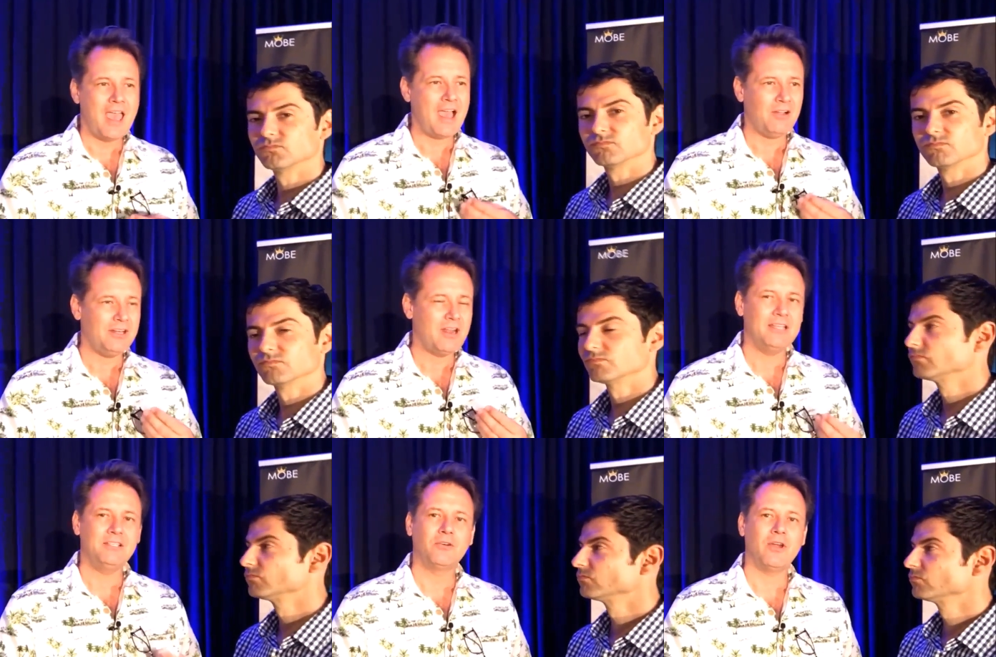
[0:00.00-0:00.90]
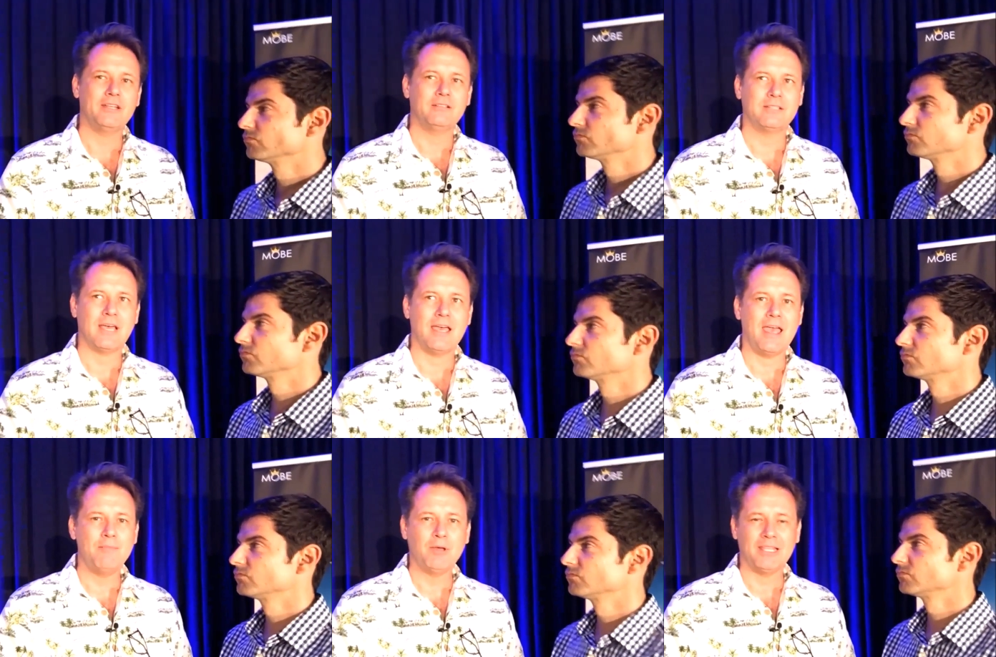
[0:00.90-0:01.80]
Speaker 1: how can I integrate uh,
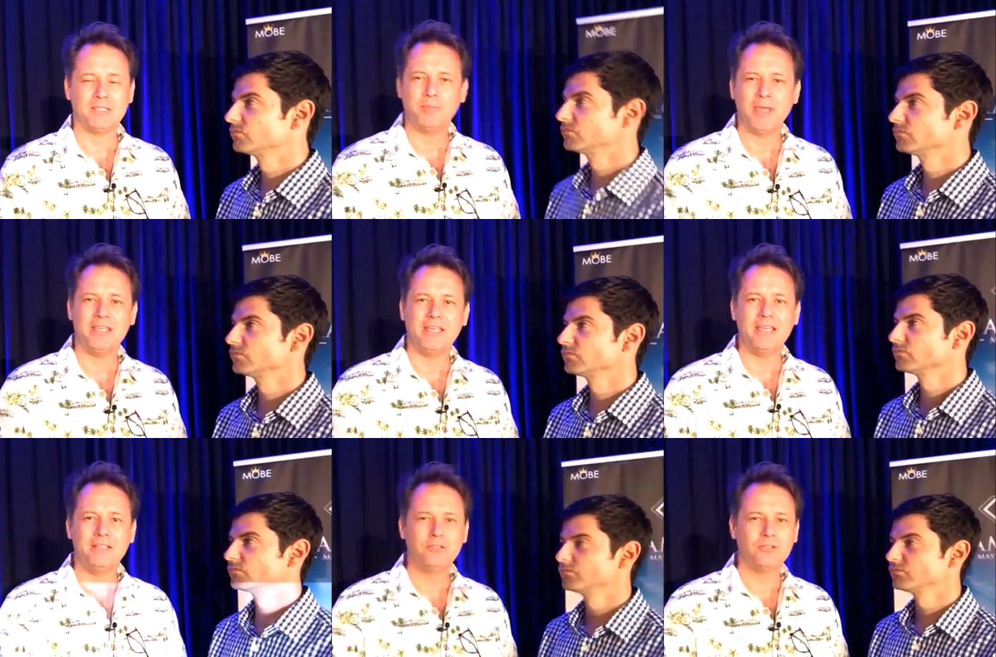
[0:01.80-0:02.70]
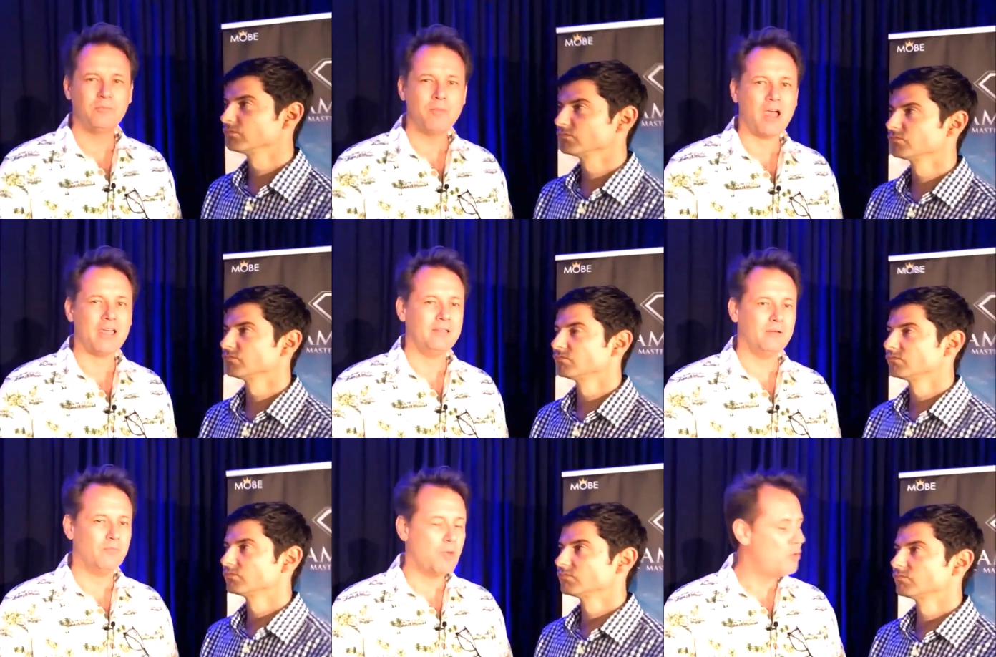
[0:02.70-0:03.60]
MLSP into my
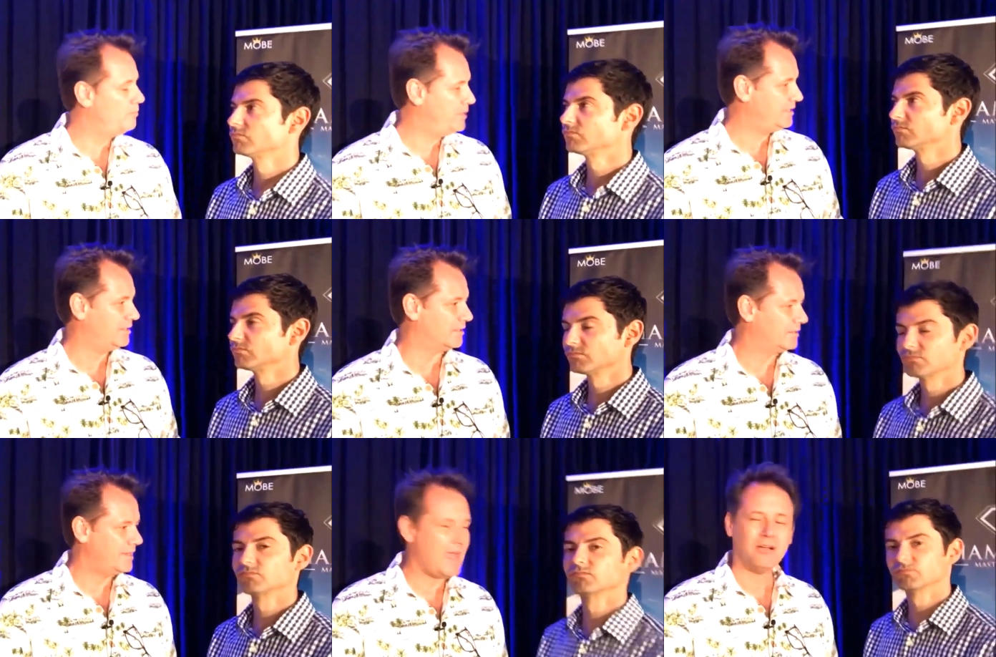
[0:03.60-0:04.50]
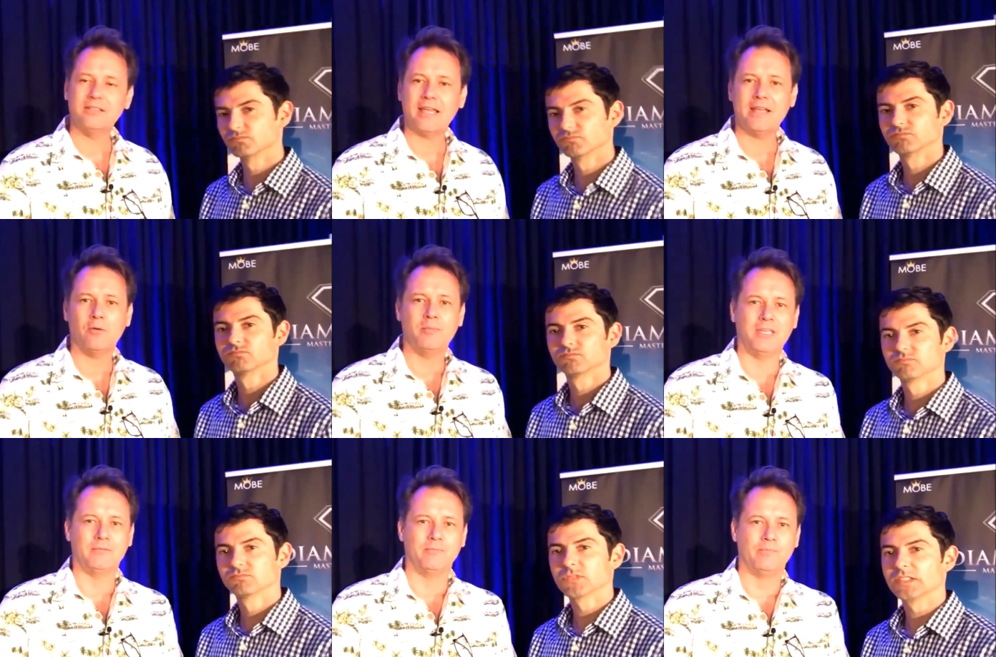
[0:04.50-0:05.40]
Moog business and how can that help
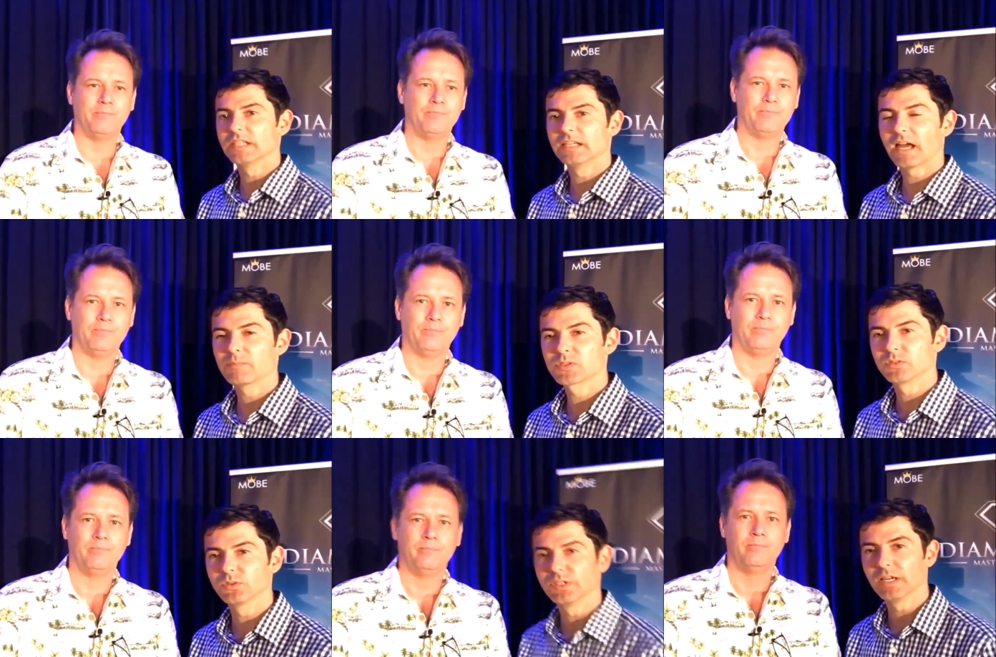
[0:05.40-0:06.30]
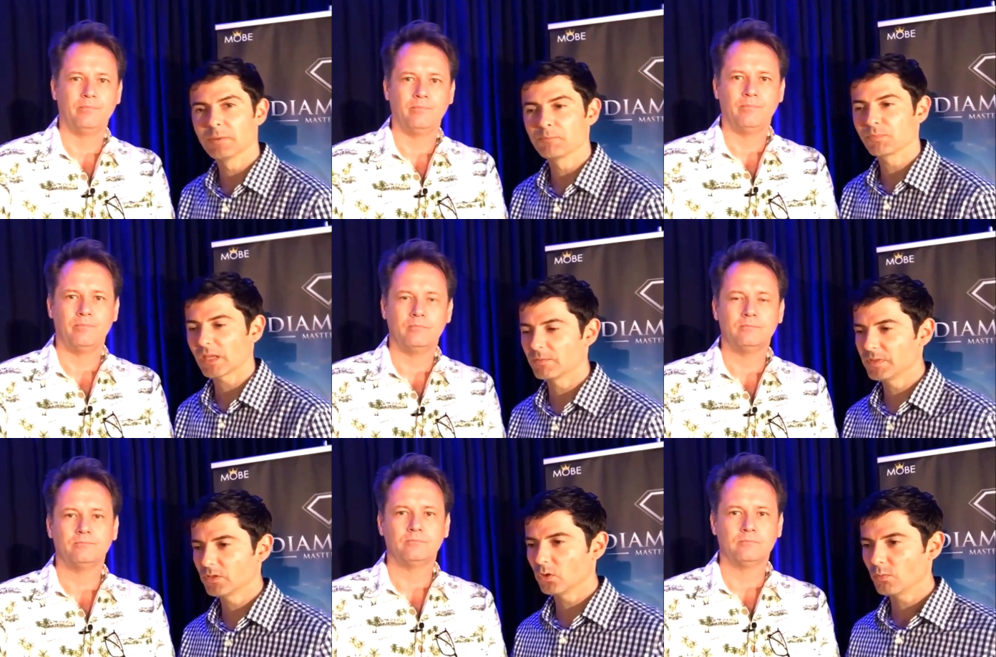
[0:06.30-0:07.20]
me?
Speaker 2: Yeah, absolutely. Um, I
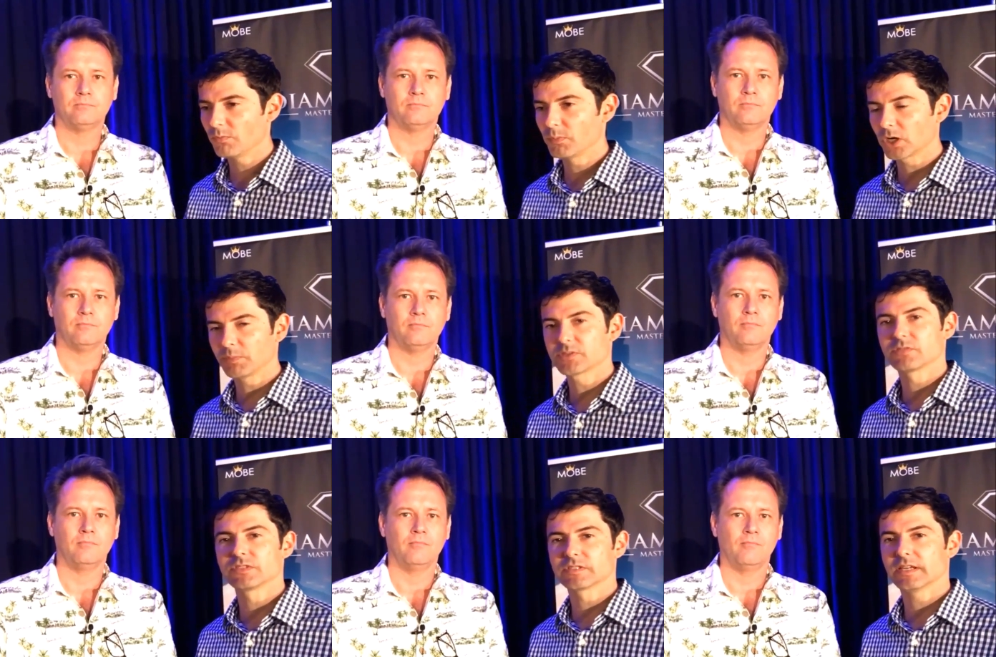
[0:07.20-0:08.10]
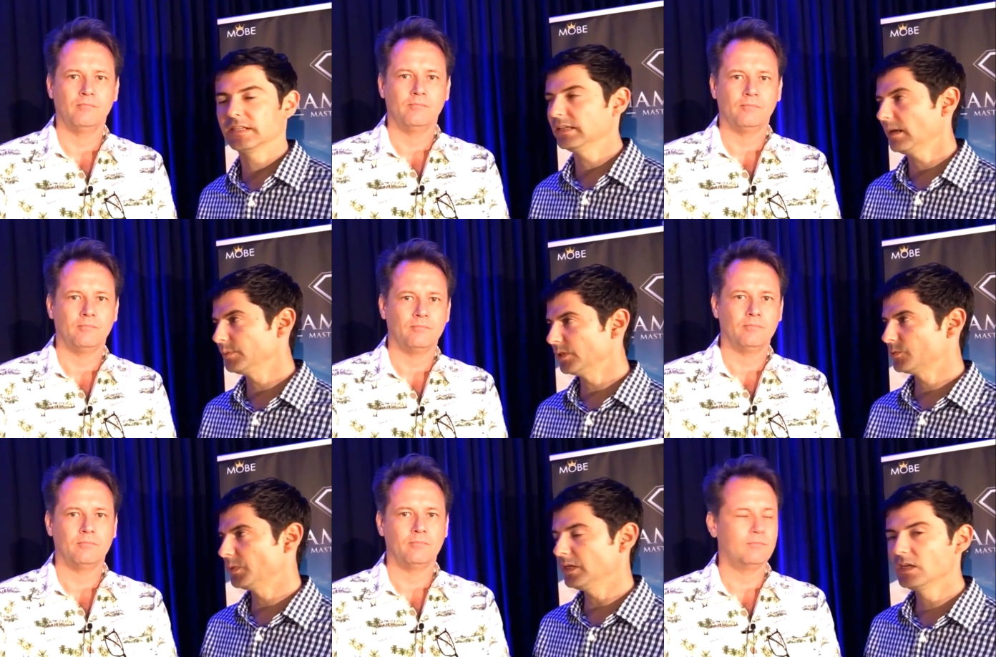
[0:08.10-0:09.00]
mean, the whole purpose of designing
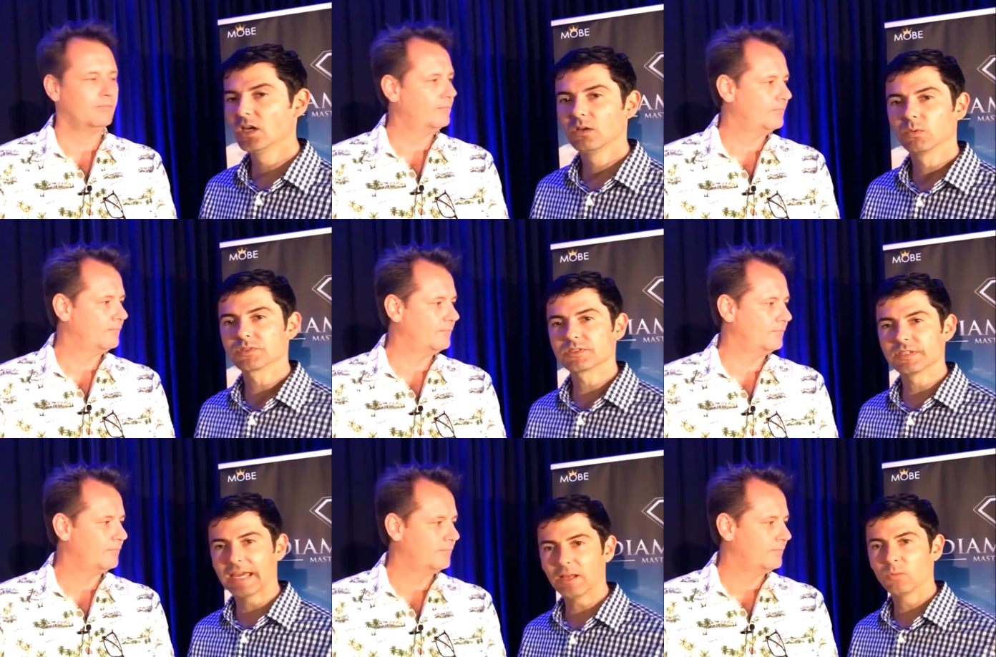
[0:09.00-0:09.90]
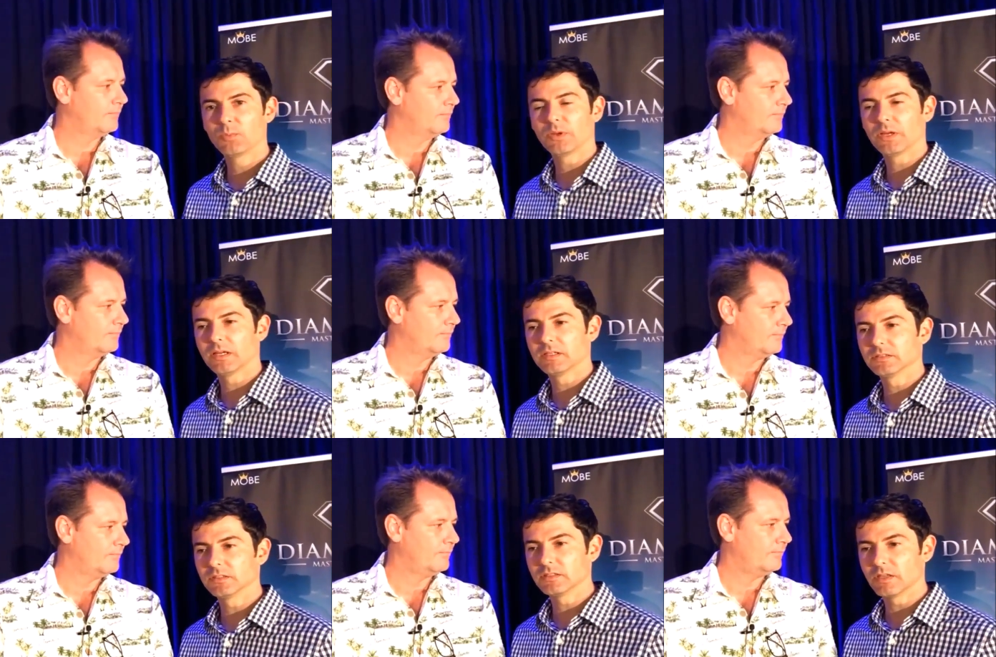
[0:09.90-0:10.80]
MLSP was to help uh,
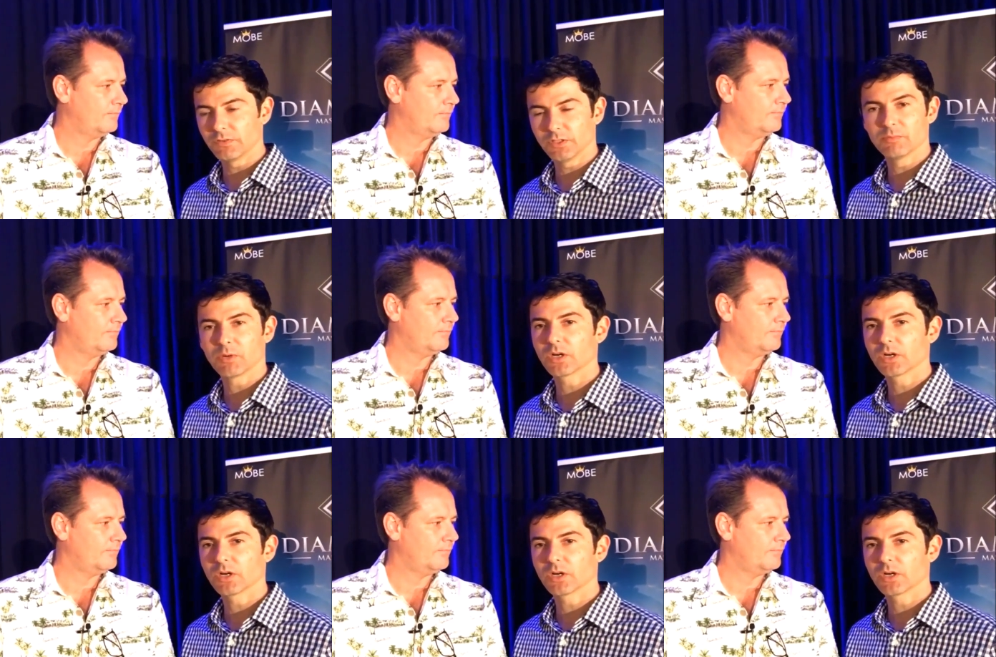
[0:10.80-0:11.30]
affiliate